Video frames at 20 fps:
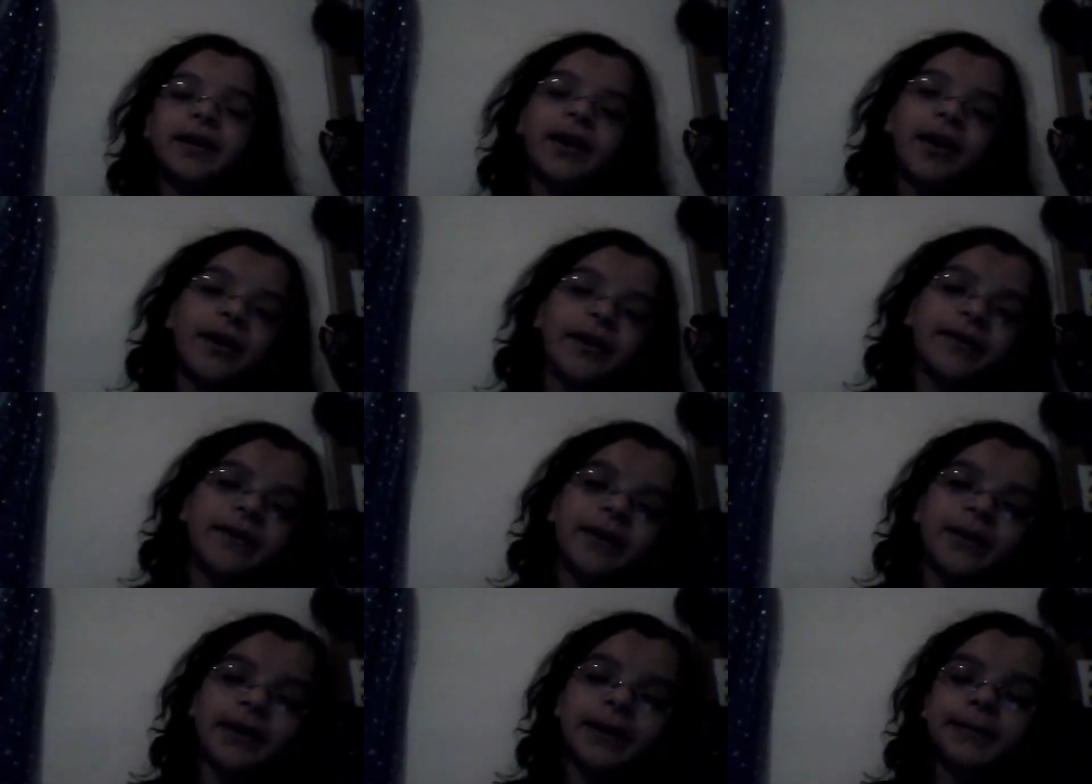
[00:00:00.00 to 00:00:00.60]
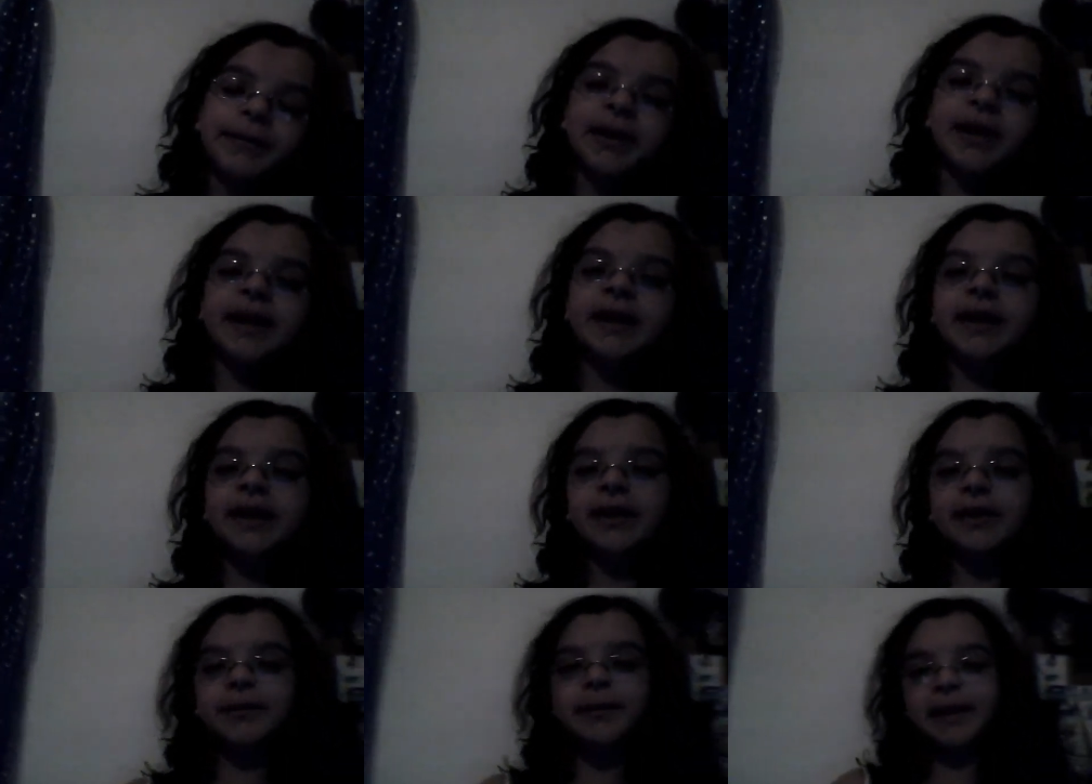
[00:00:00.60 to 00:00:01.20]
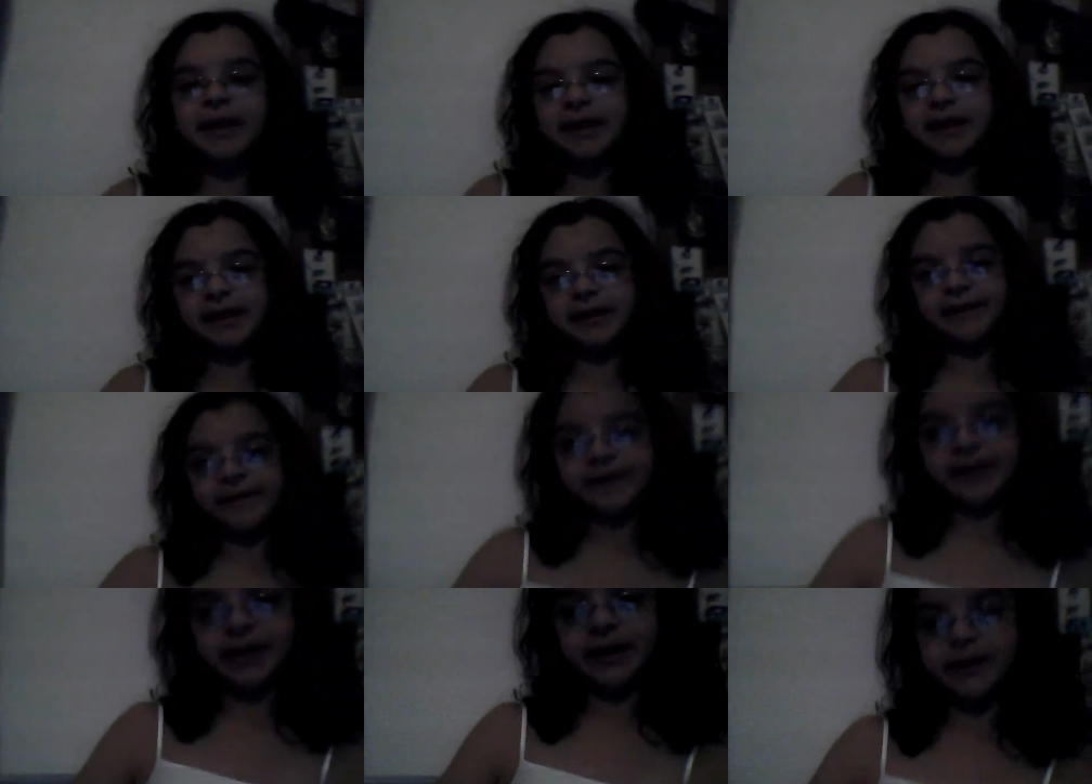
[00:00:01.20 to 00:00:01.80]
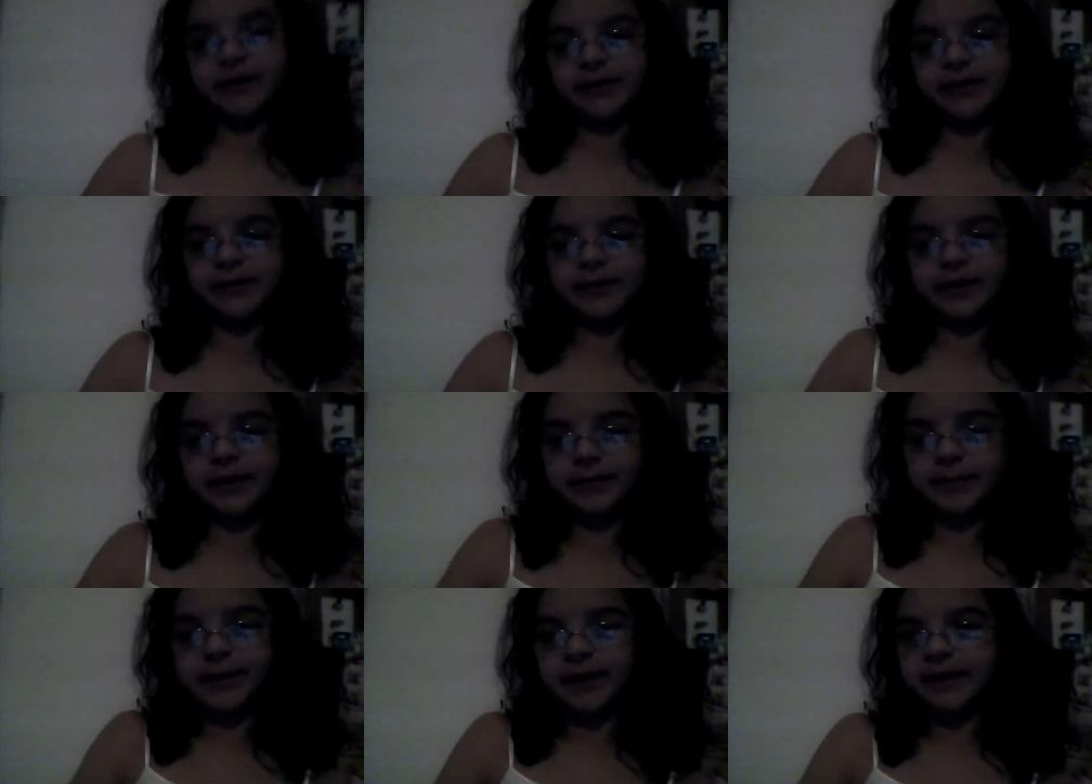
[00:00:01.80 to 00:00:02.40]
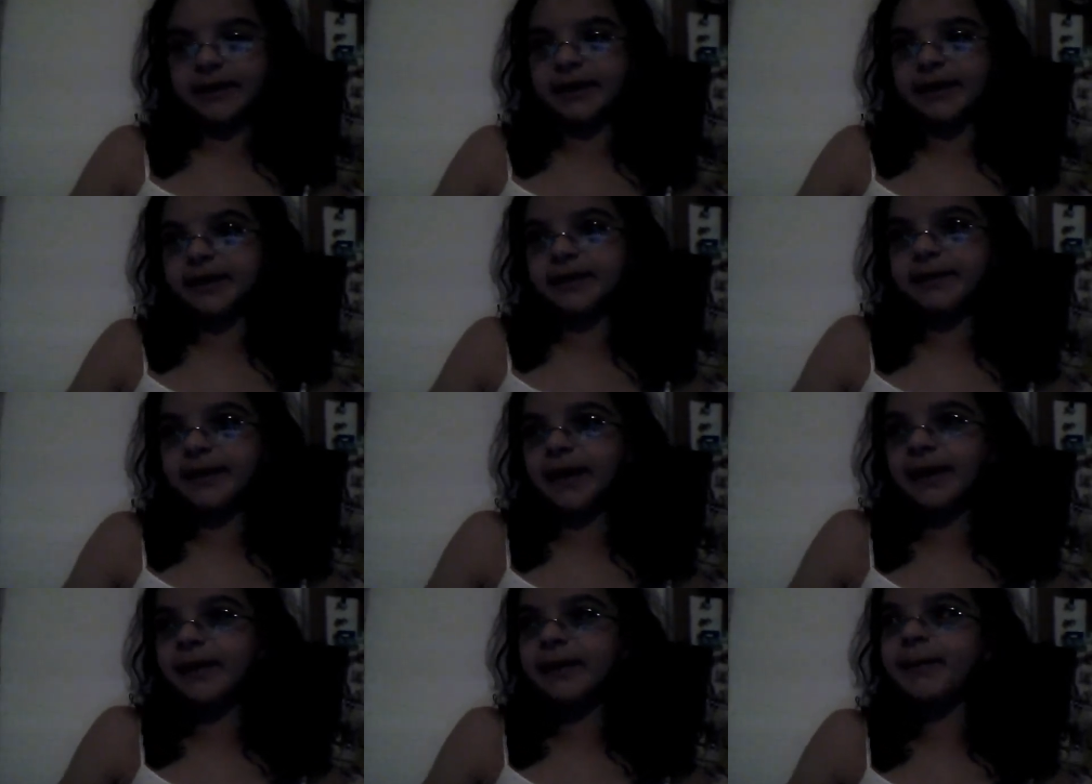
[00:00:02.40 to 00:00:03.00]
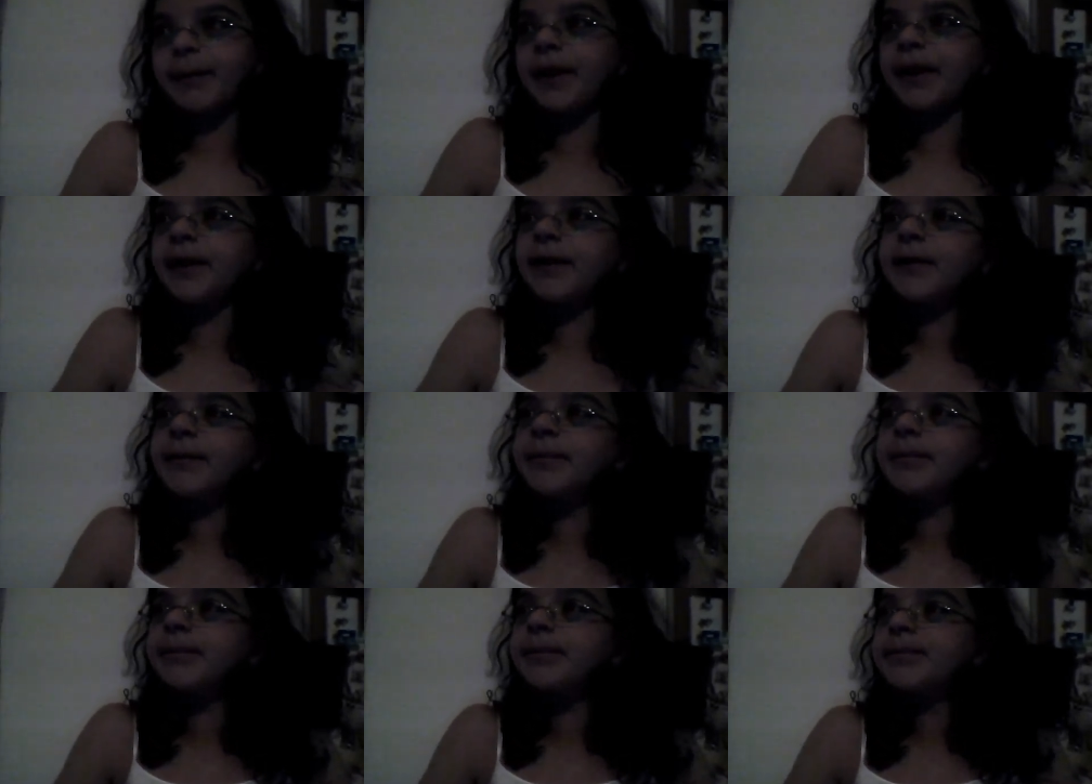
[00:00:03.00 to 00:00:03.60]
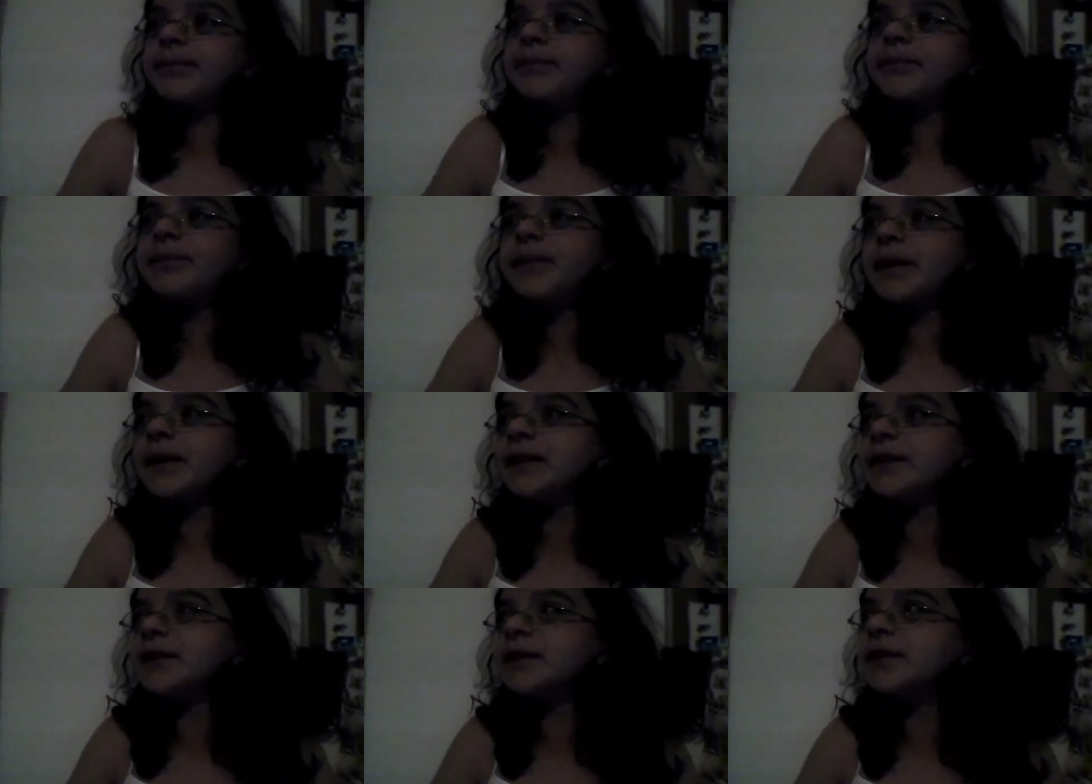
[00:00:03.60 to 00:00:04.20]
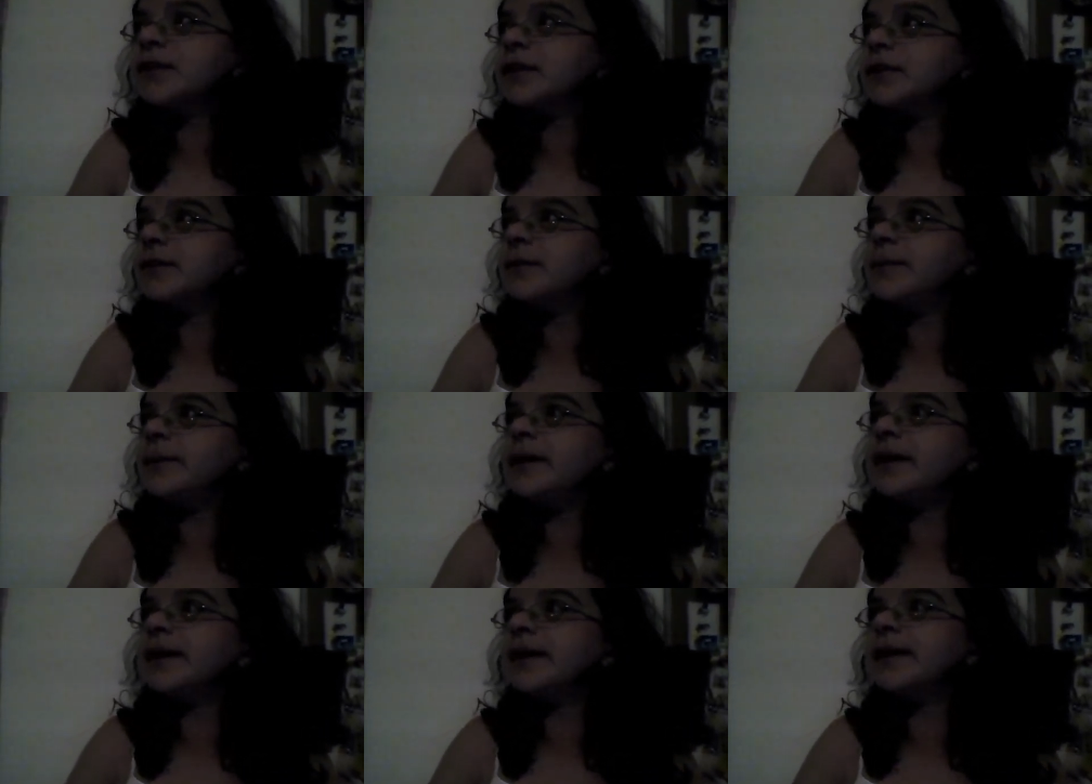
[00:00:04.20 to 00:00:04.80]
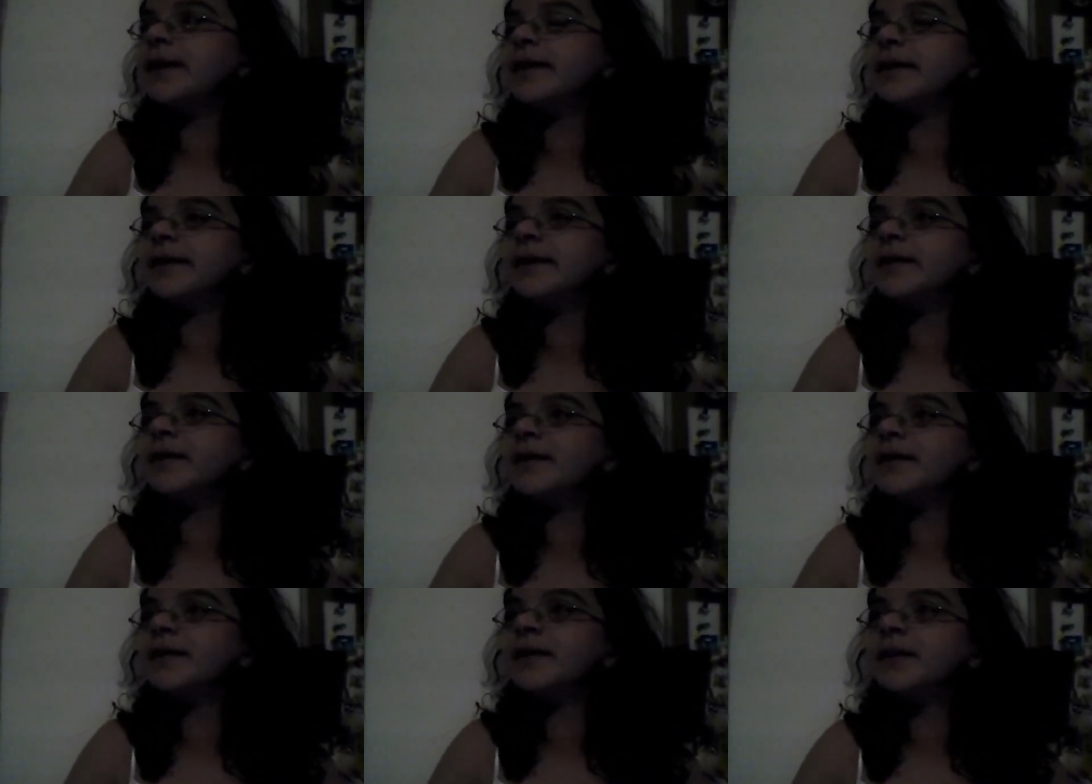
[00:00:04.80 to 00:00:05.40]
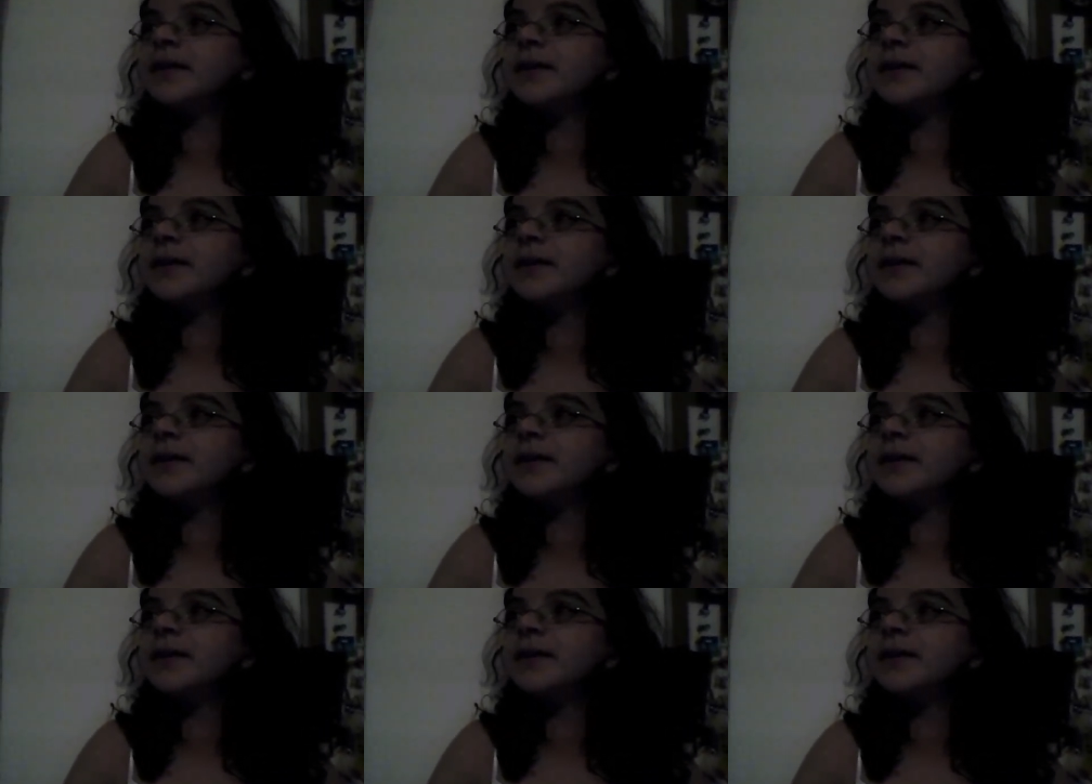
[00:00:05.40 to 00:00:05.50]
Also, I'm planning on making a video of all my like Harry Potter pictures because